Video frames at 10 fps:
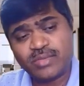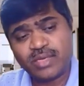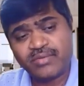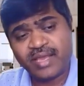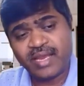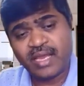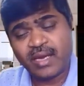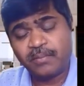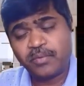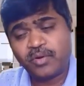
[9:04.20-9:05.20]
assume that we can
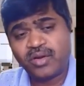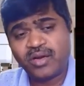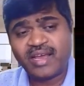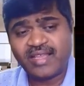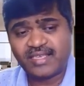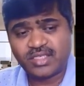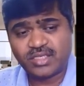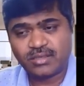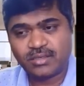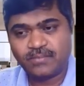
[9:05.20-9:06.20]
compute a
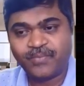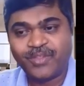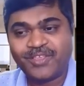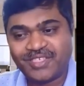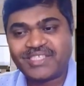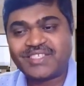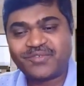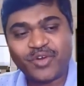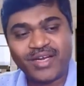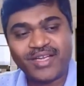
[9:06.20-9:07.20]
digest.
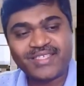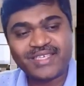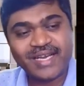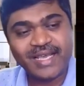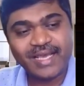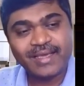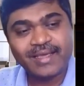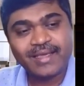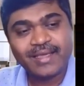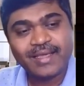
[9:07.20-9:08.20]
Just for
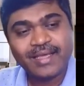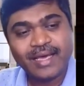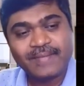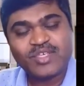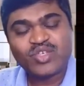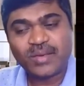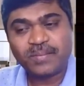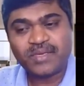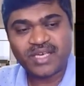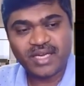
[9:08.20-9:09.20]
understanding, I'm just
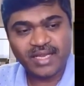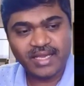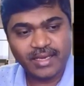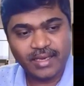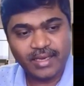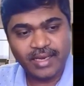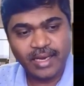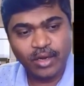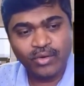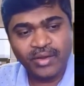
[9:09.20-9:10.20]
representing
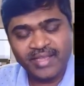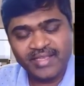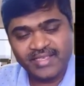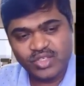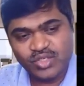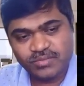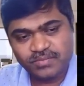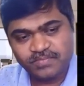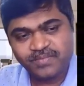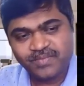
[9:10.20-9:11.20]
hello digest.
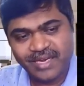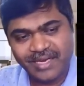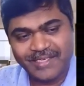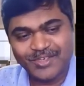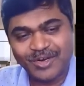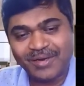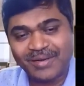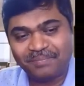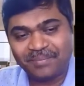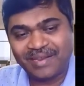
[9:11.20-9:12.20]
It is
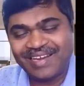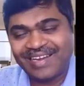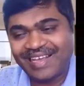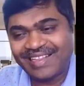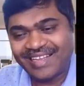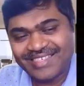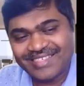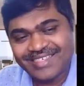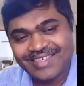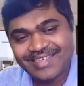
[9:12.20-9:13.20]
not plain like
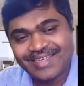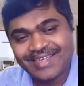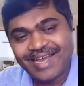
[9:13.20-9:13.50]
this.